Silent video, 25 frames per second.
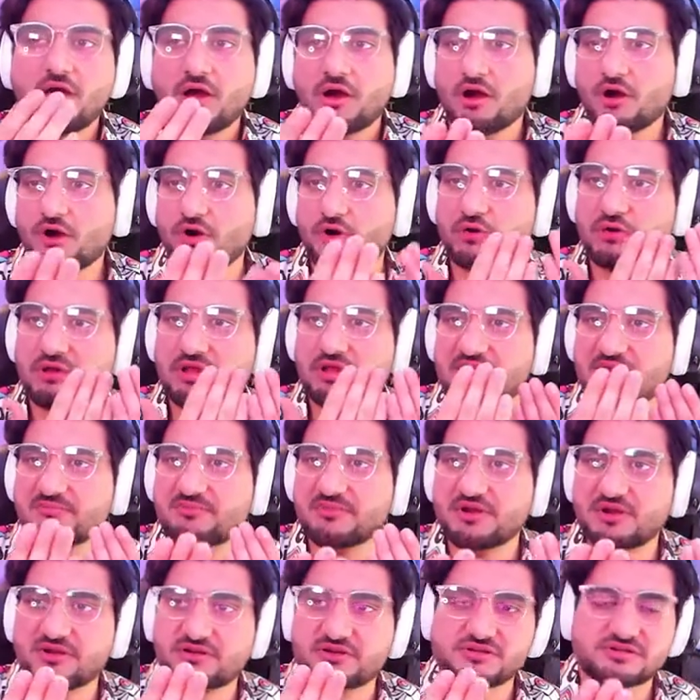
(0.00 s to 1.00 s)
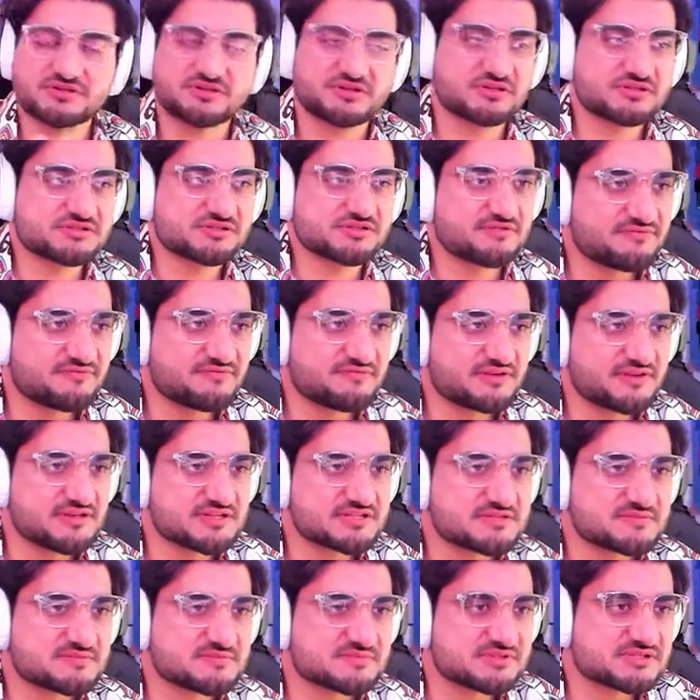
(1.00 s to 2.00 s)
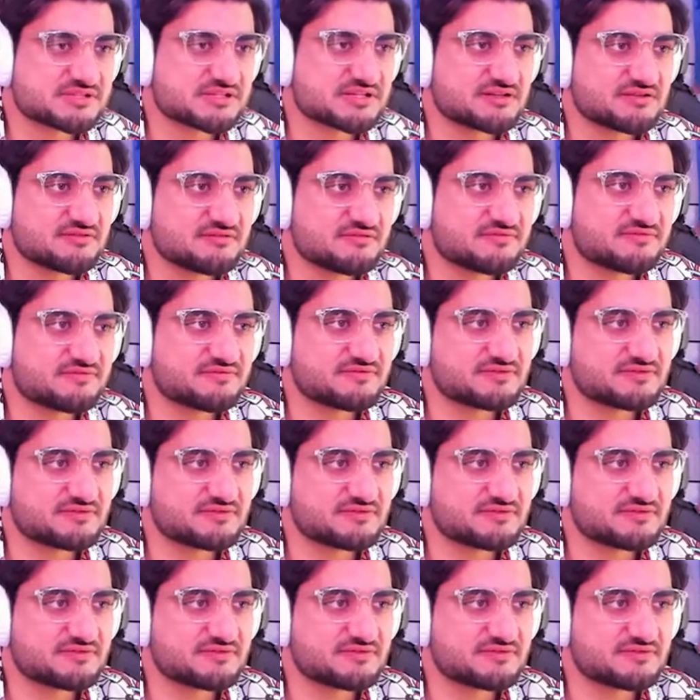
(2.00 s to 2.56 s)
Oh, like mirror, so he has to face himself?